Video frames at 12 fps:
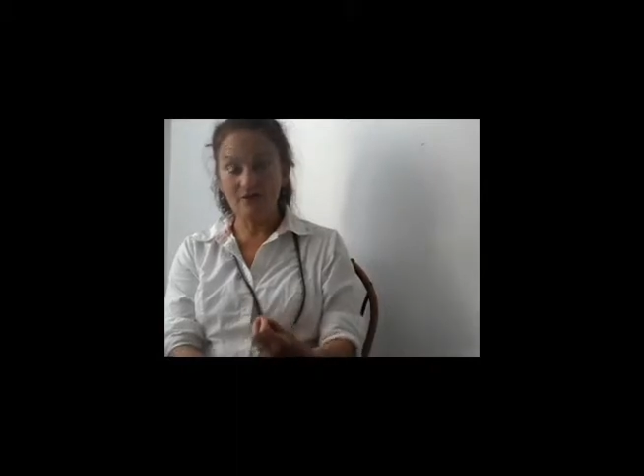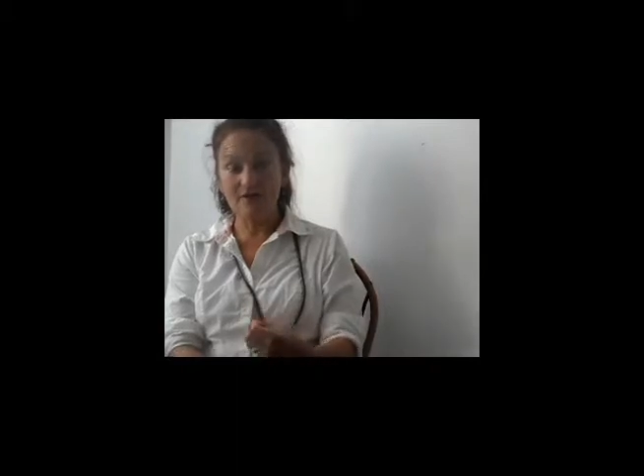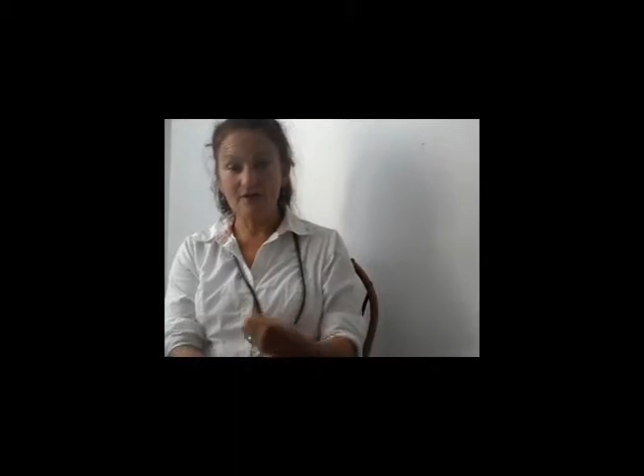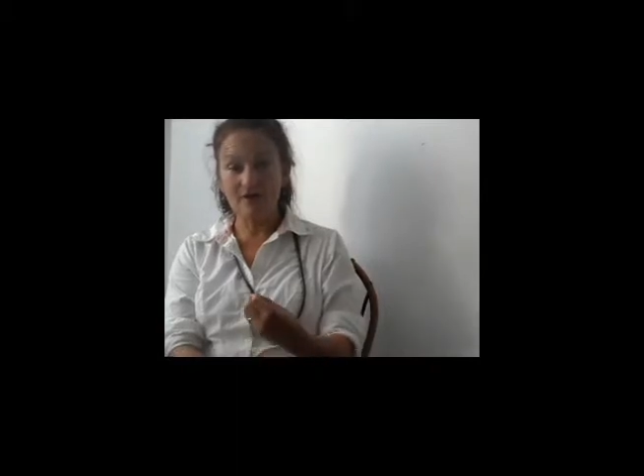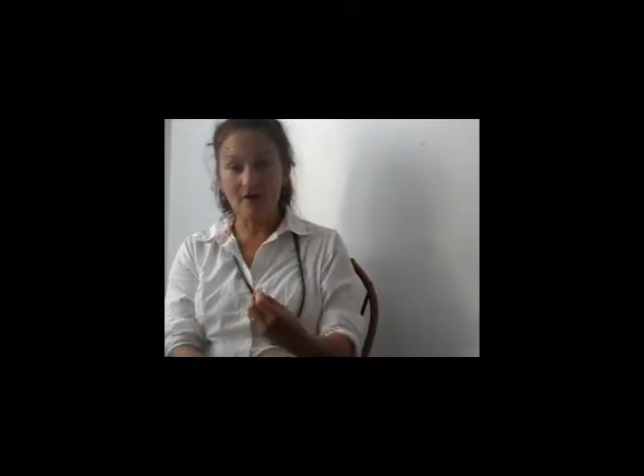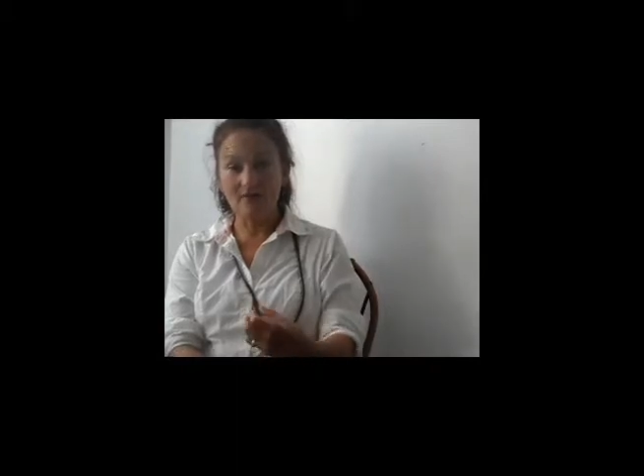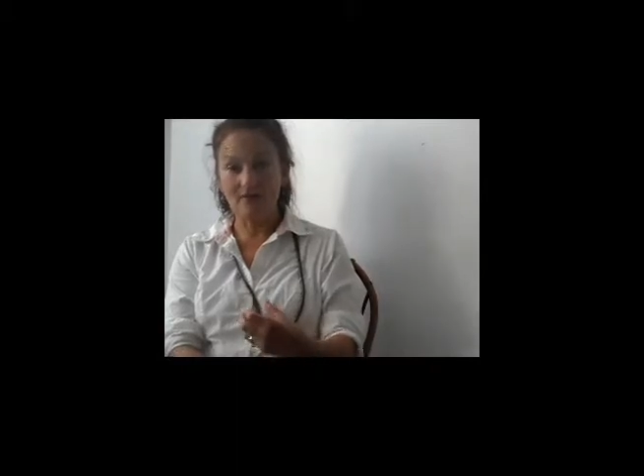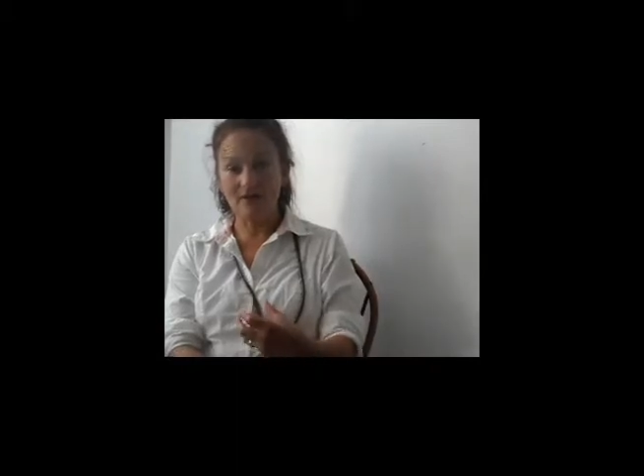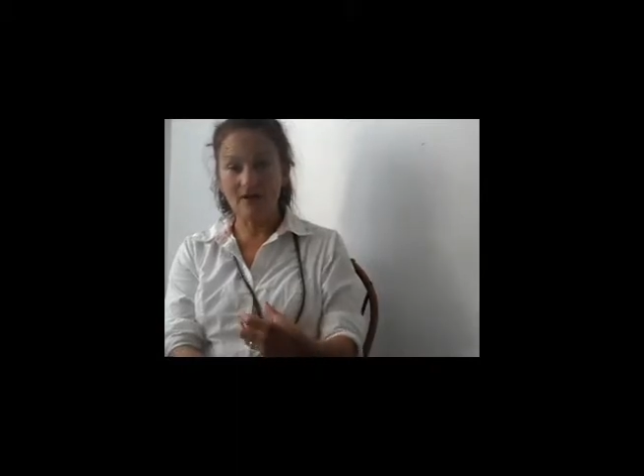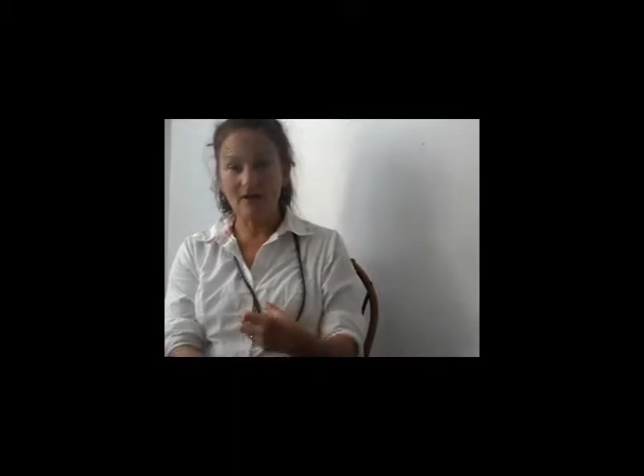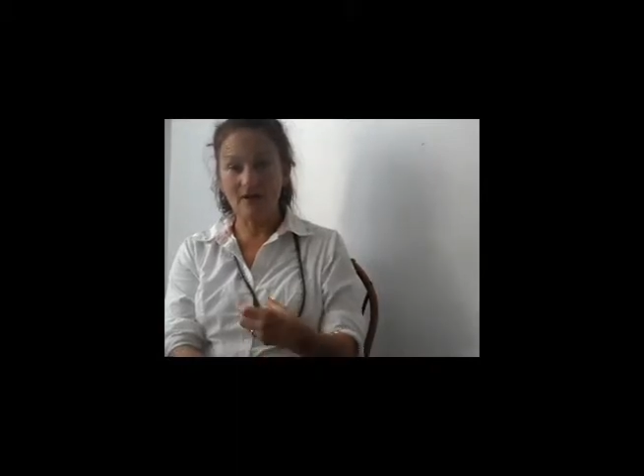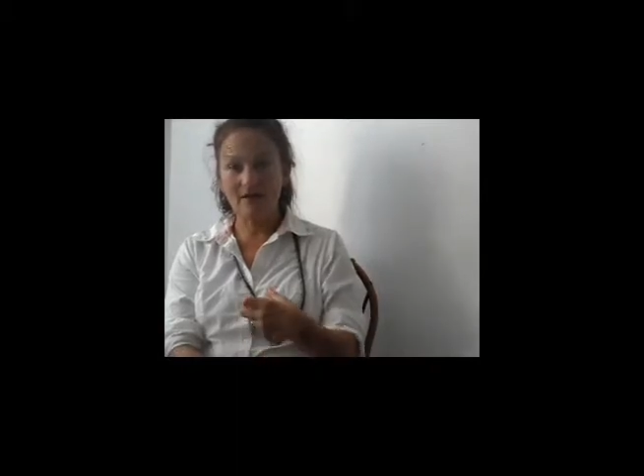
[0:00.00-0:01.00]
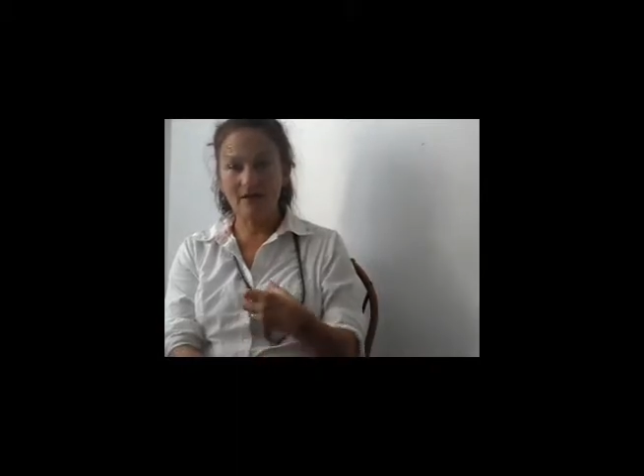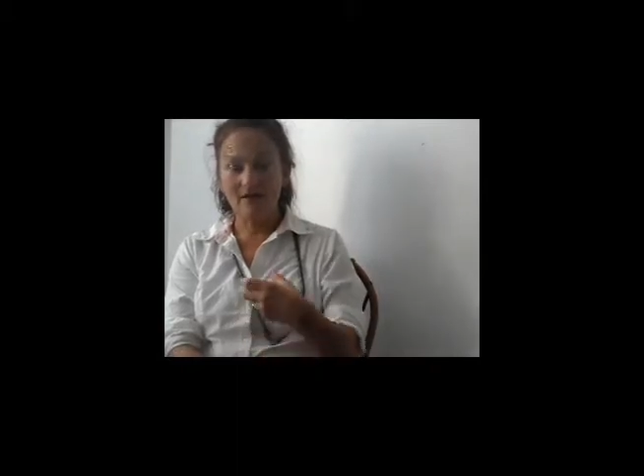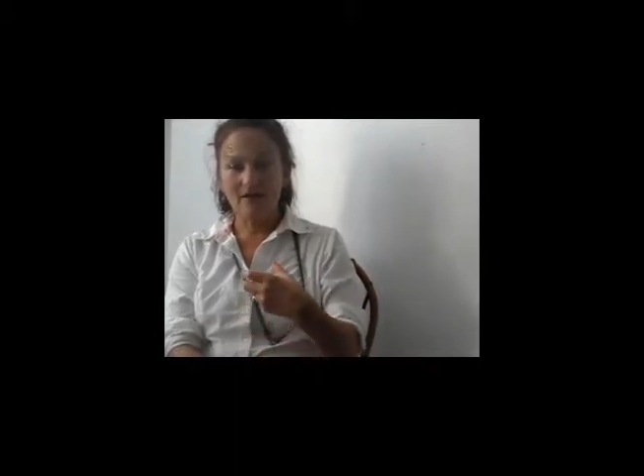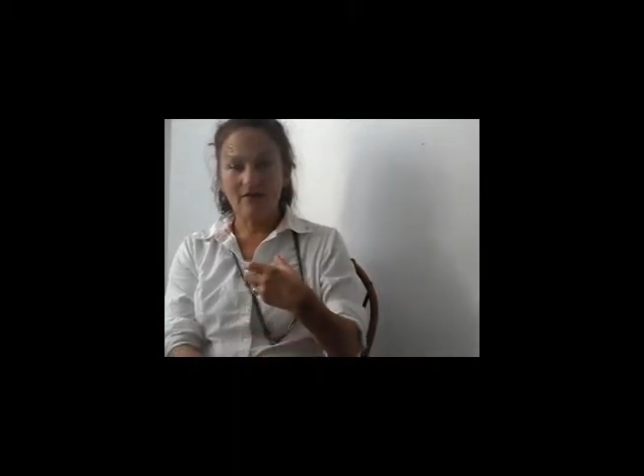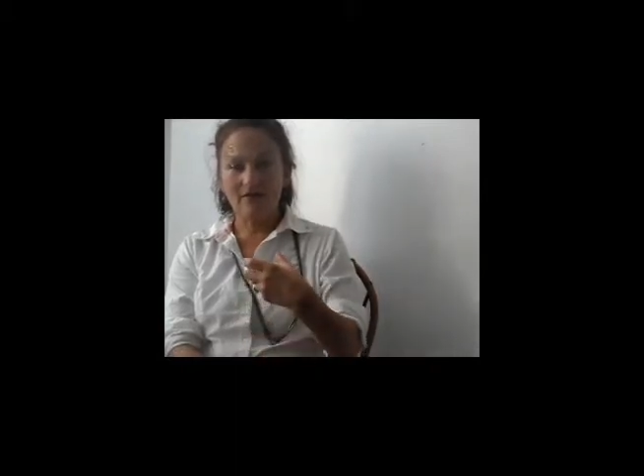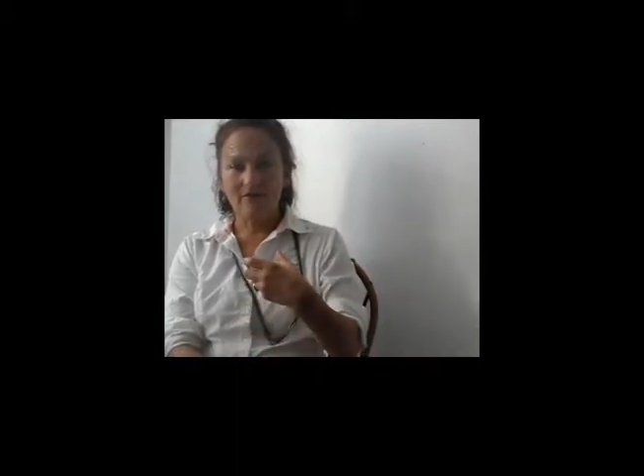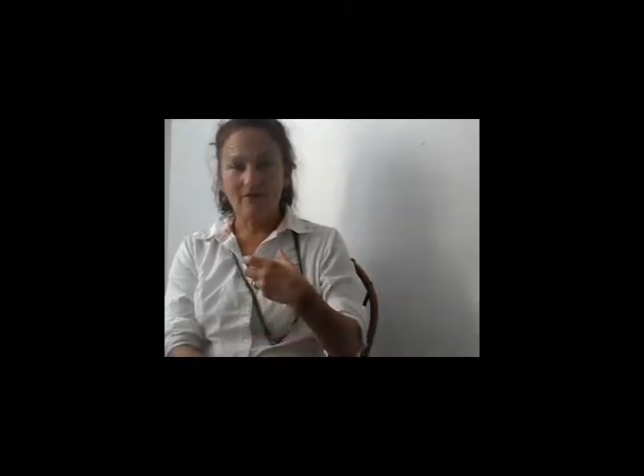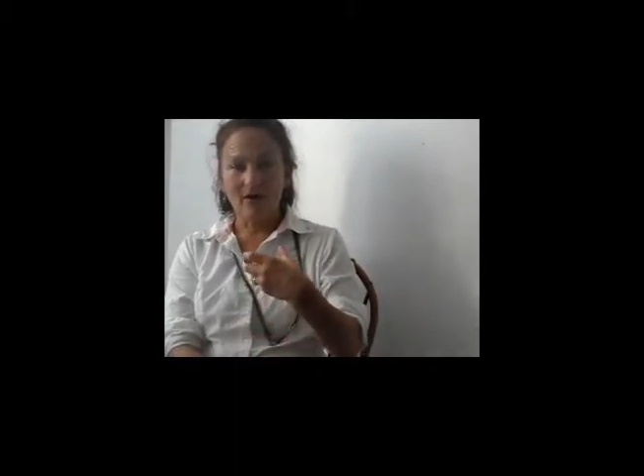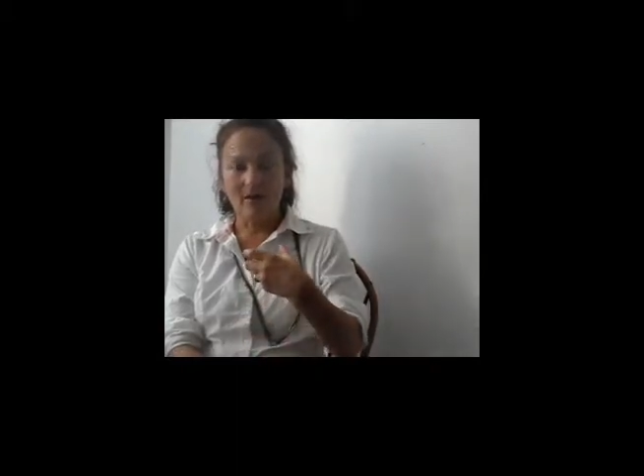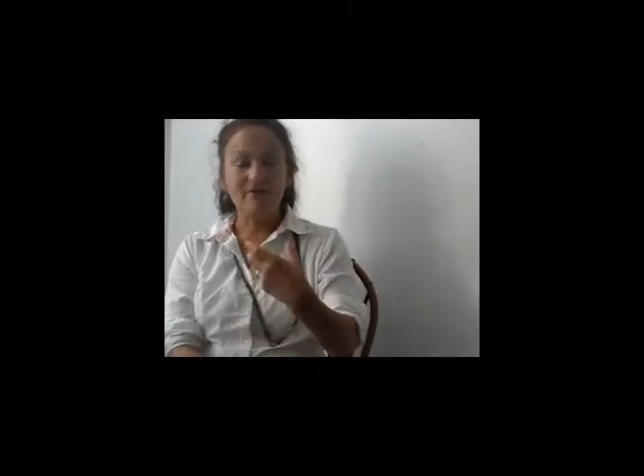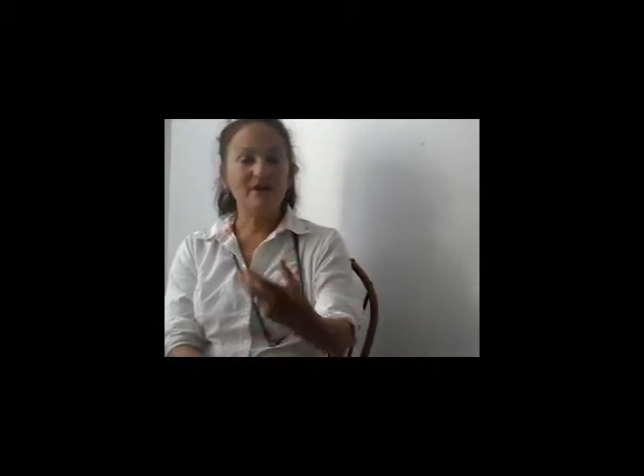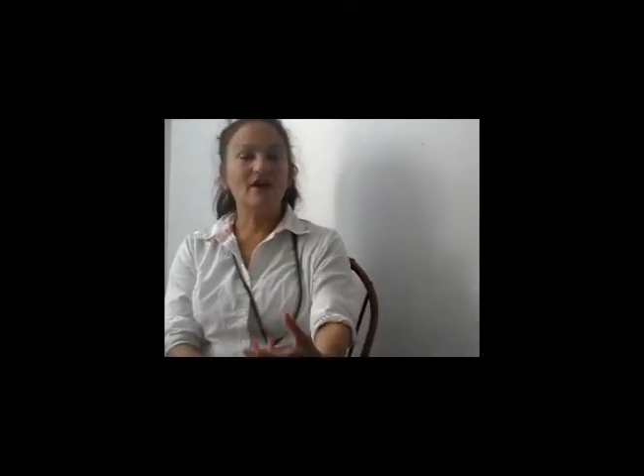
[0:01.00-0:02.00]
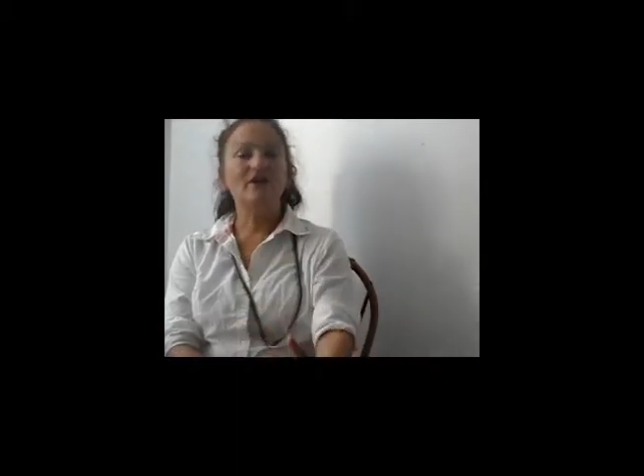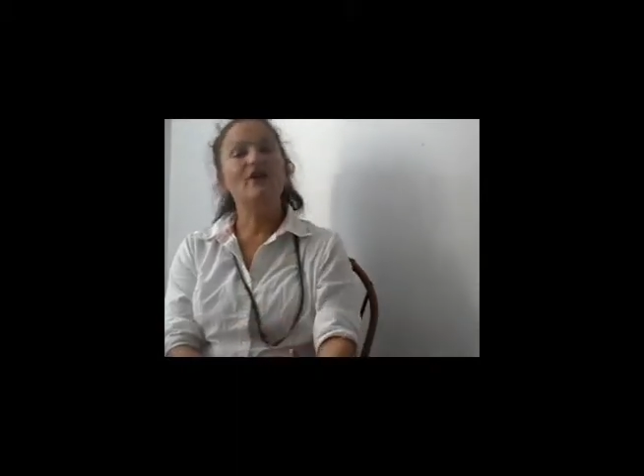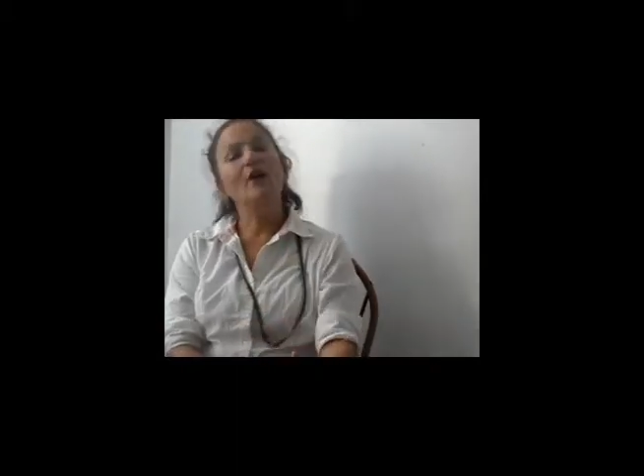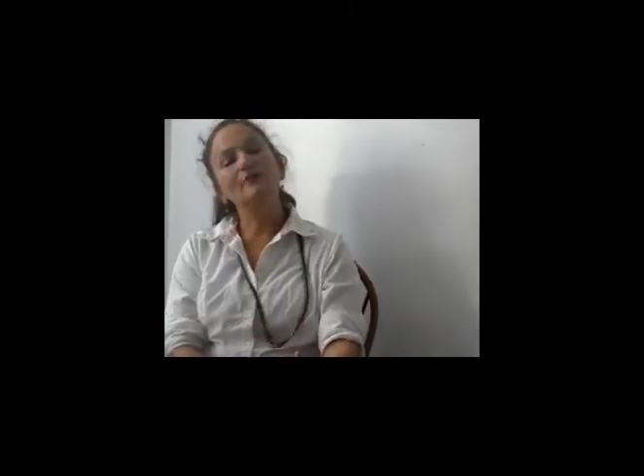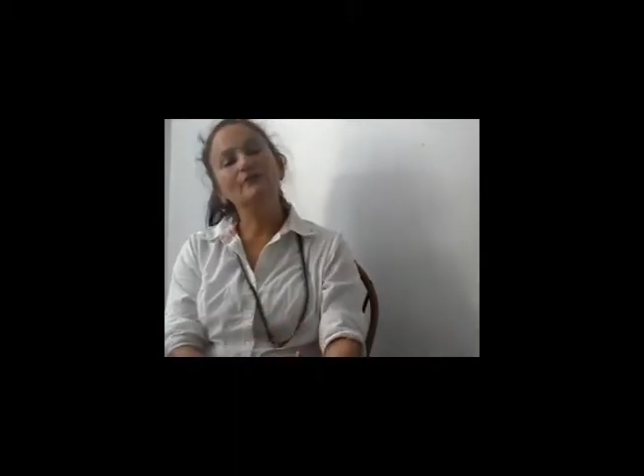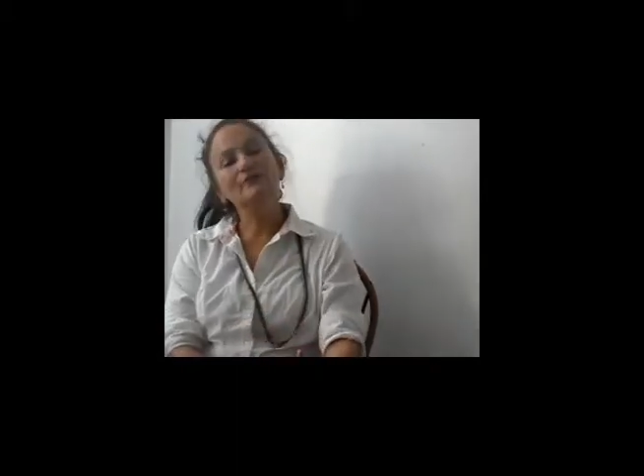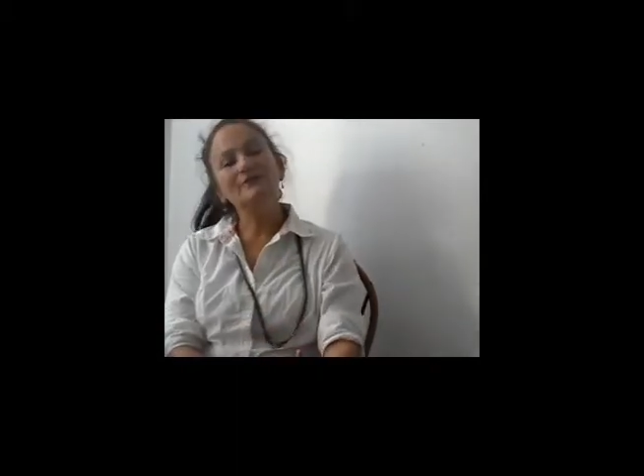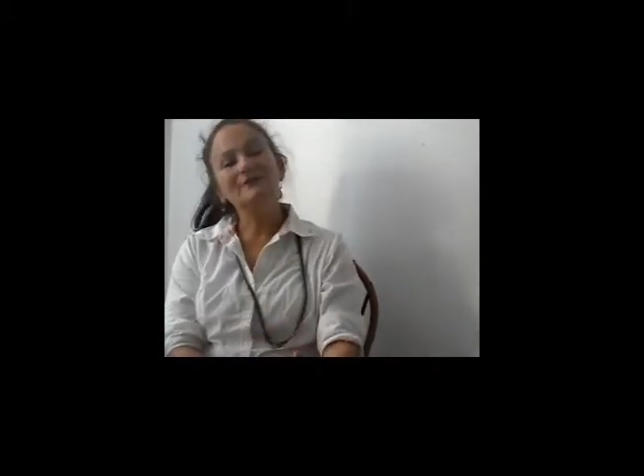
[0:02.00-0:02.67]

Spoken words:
discovering the unknown,